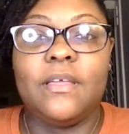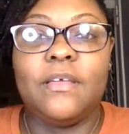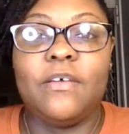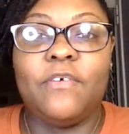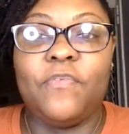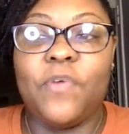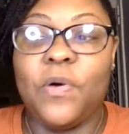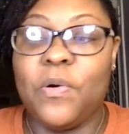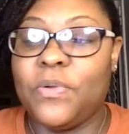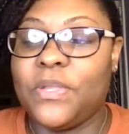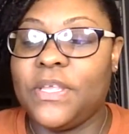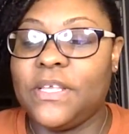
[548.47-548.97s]

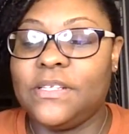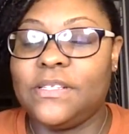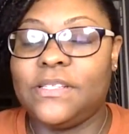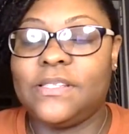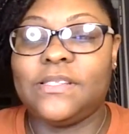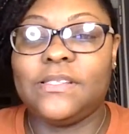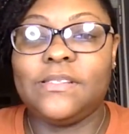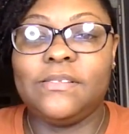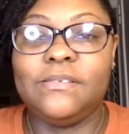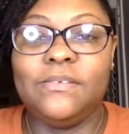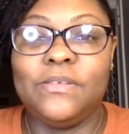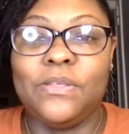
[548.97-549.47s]

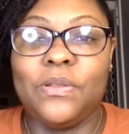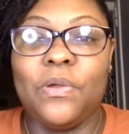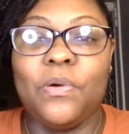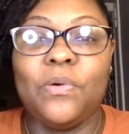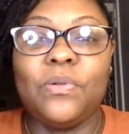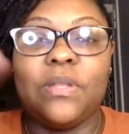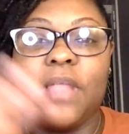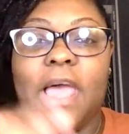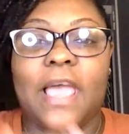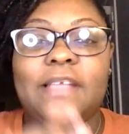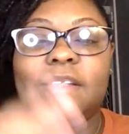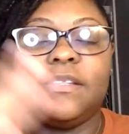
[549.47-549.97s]
focus, you know,
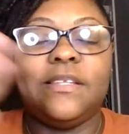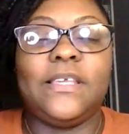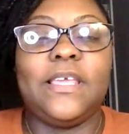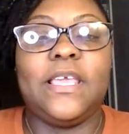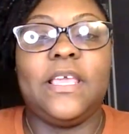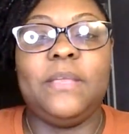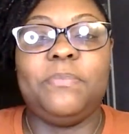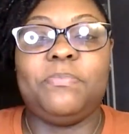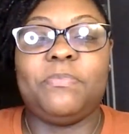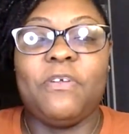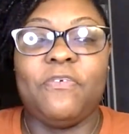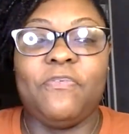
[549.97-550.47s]
like to
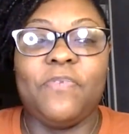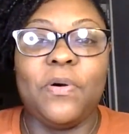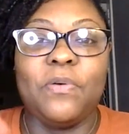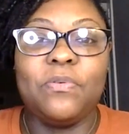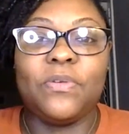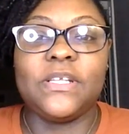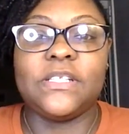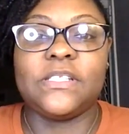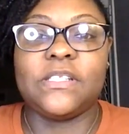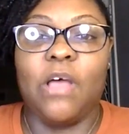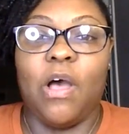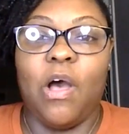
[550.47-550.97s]
keep the focus